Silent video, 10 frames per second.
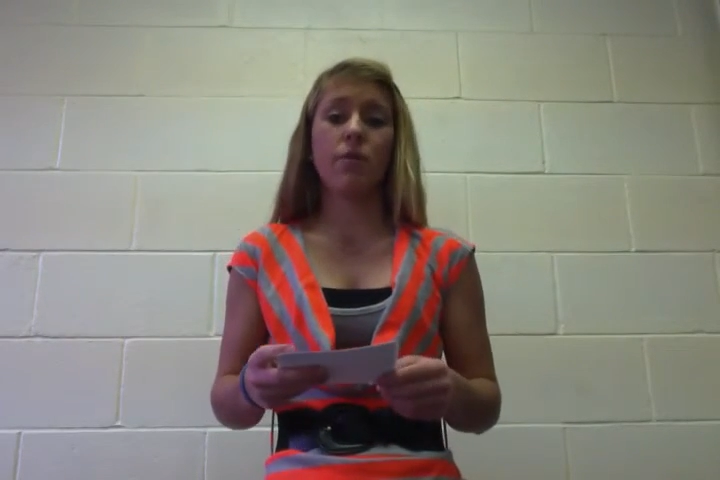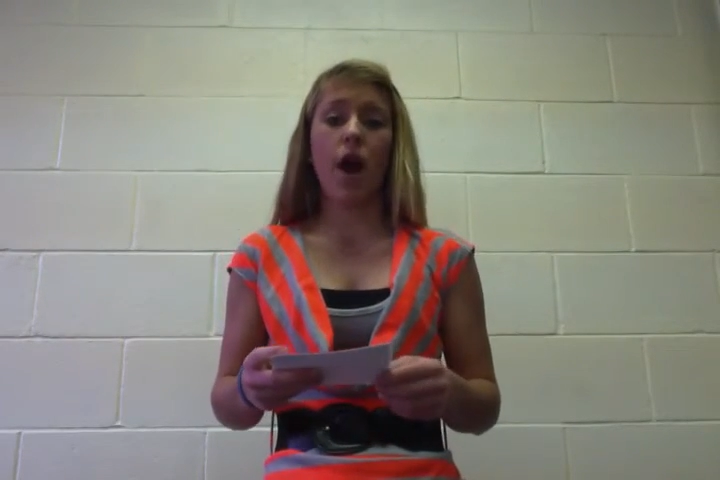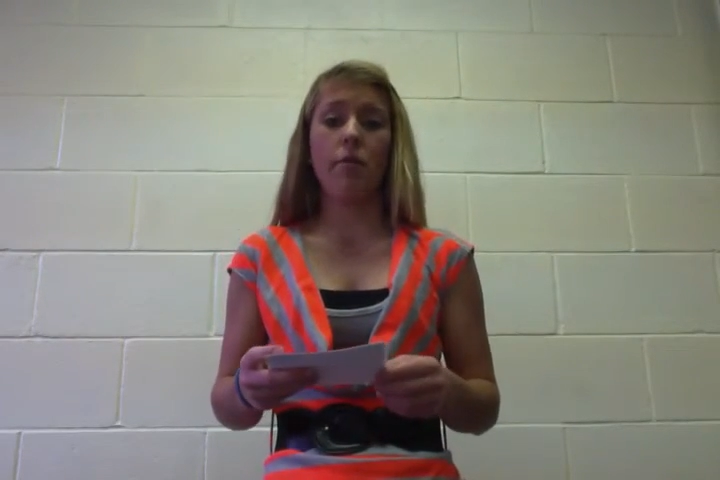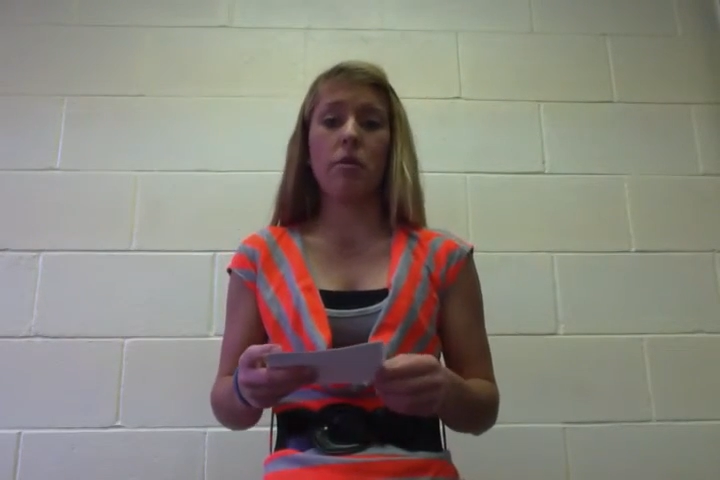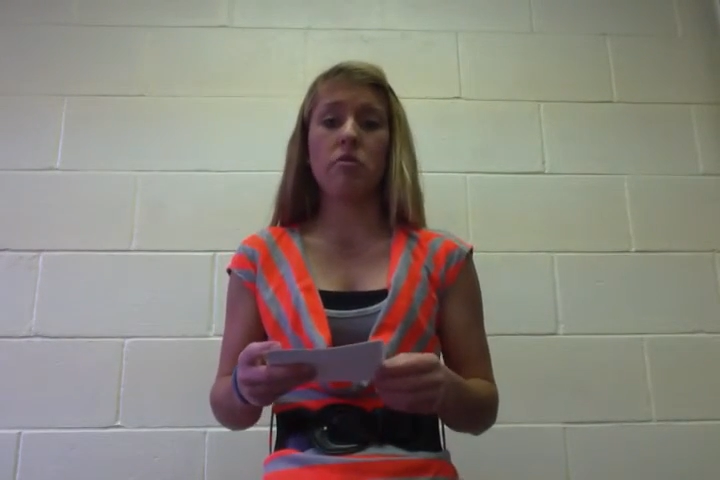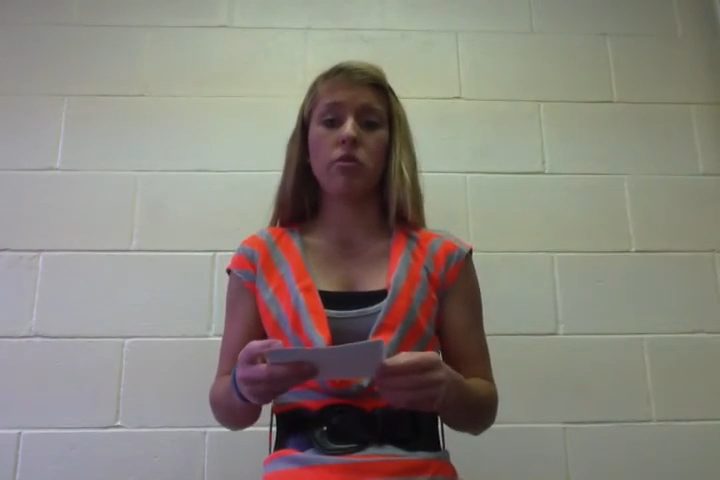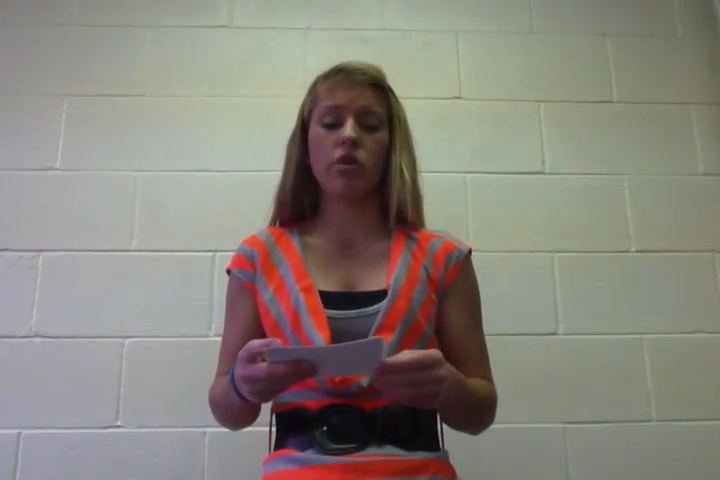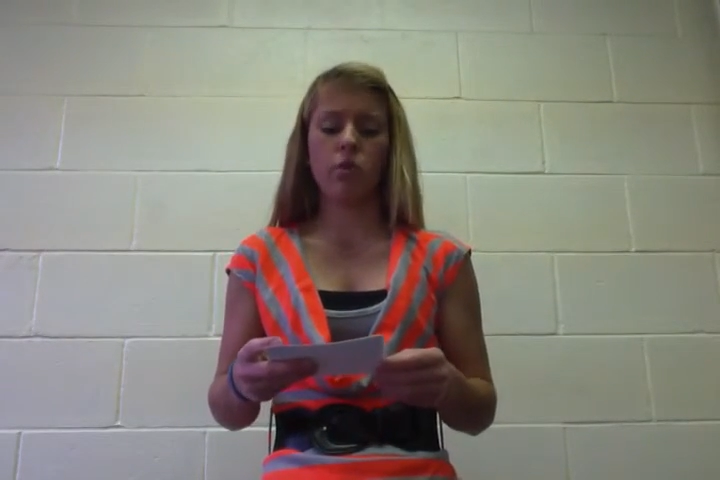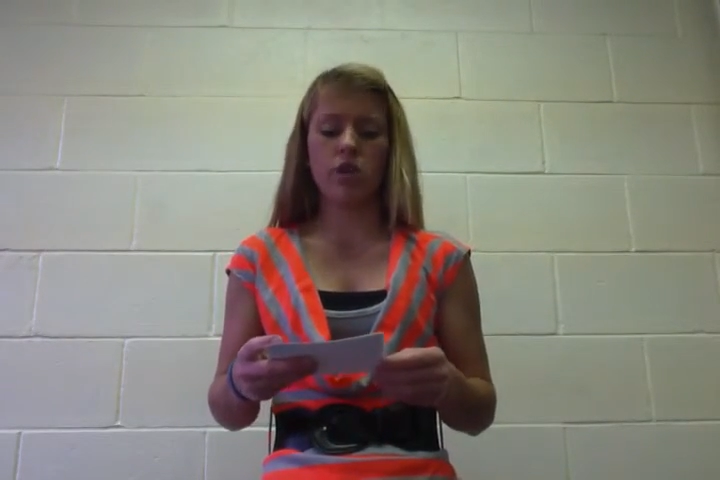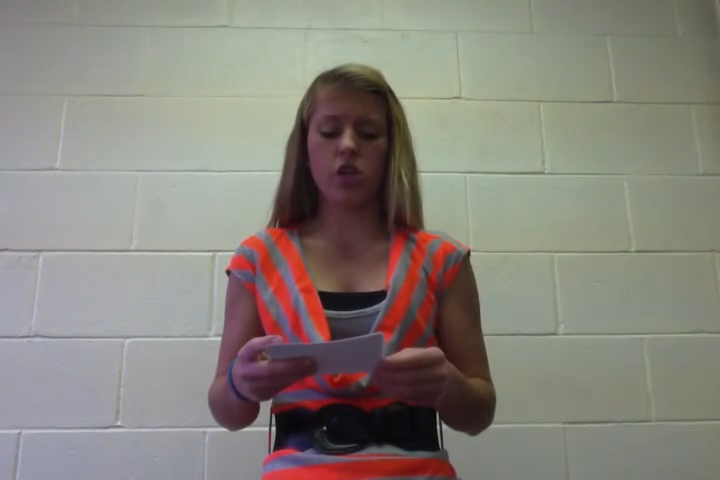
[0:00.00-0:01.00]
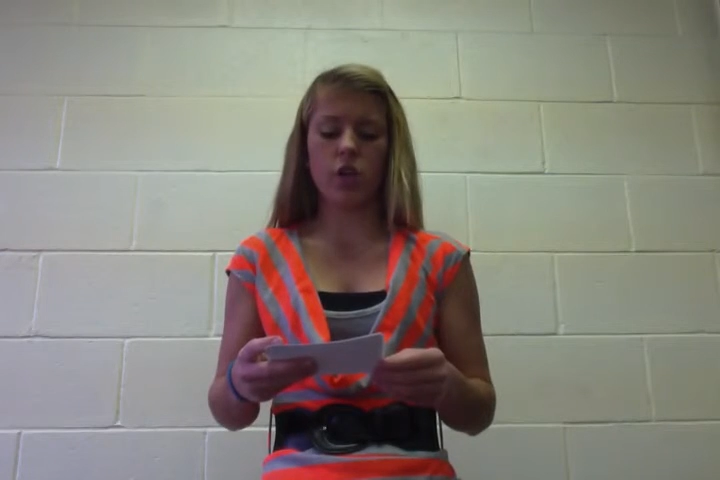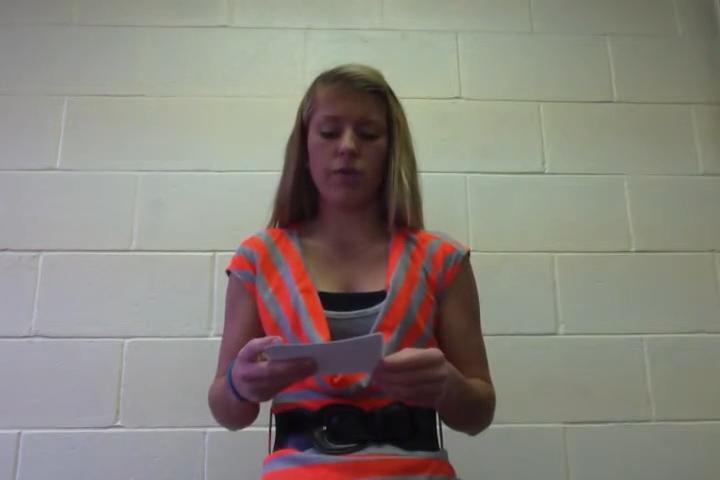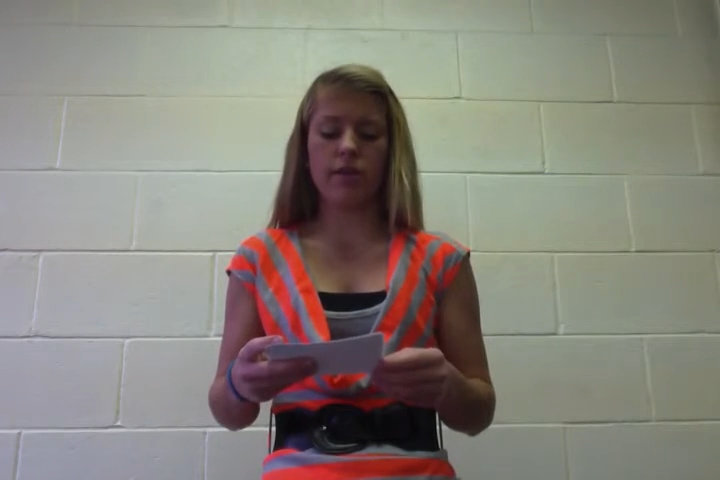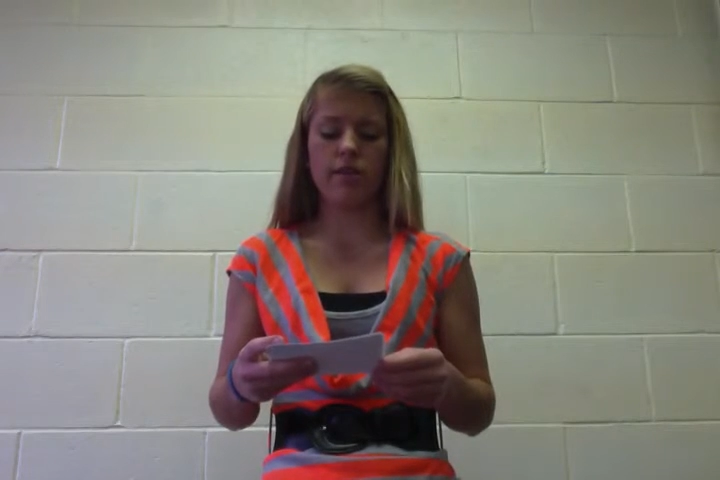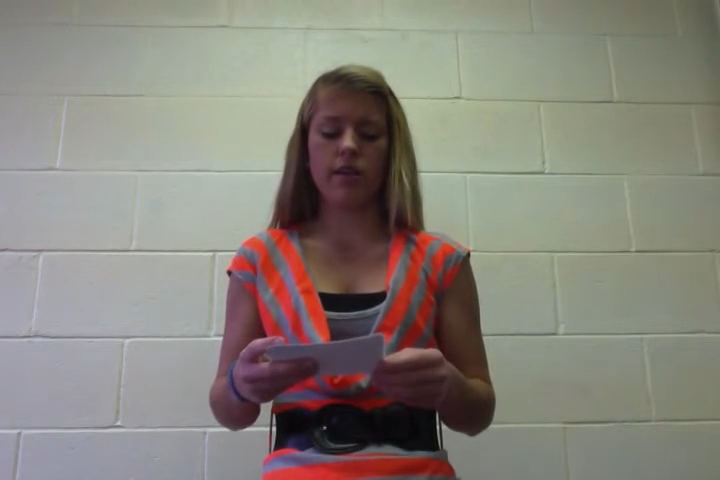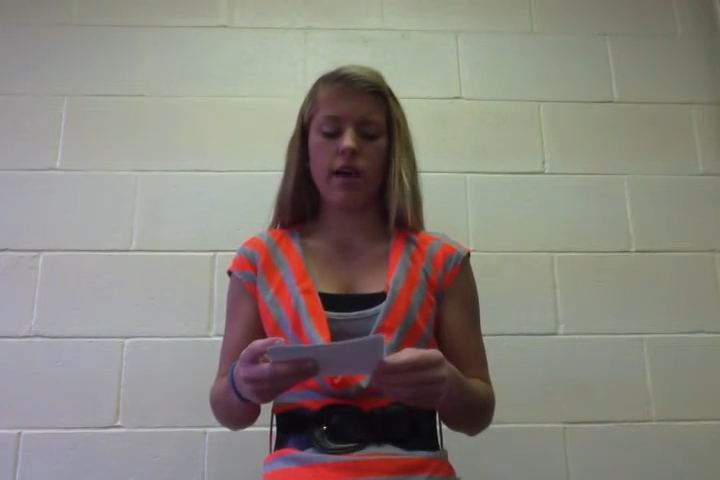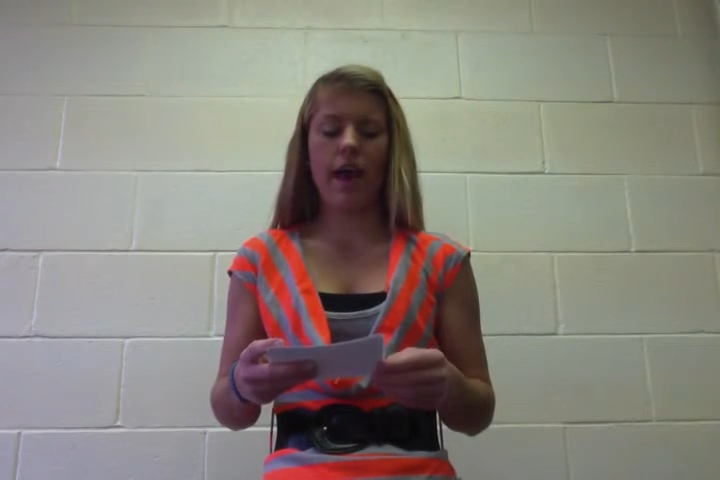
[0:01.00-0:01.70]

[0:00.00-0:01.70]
problems with wind turbines,